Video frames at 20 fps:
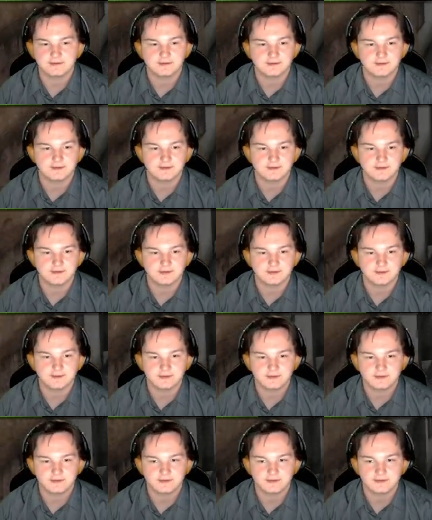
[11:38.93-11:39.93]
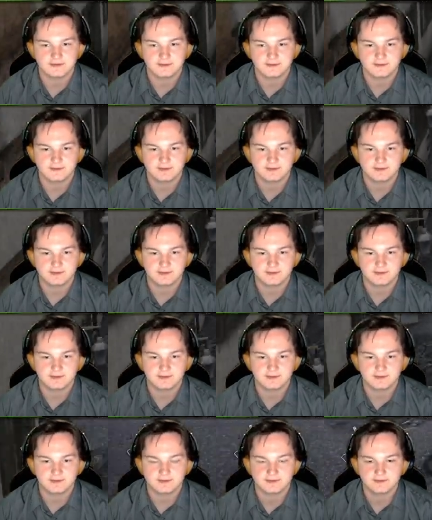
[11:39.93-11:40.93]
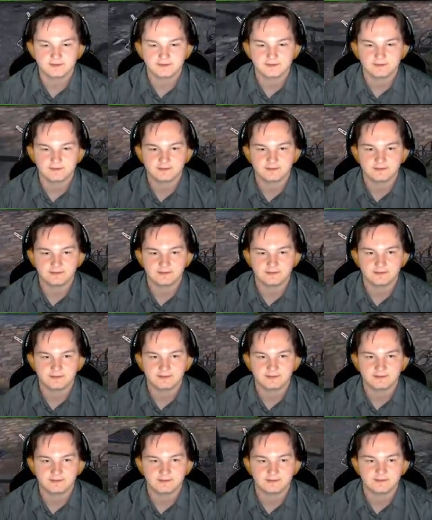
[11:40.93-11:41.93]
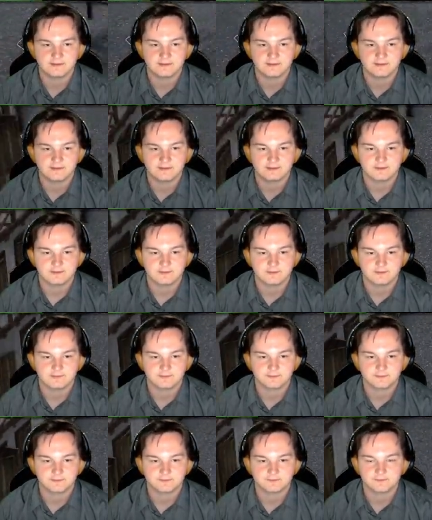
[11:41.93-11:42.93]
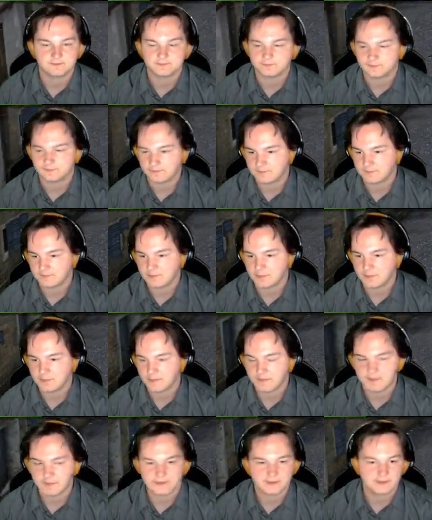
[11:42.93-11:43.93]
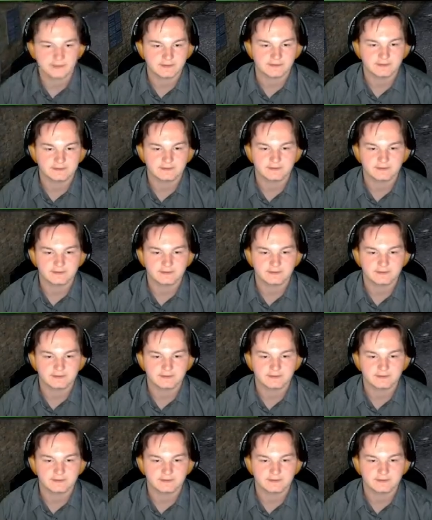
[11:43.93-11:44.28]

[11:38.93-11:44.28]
Nobody speaks.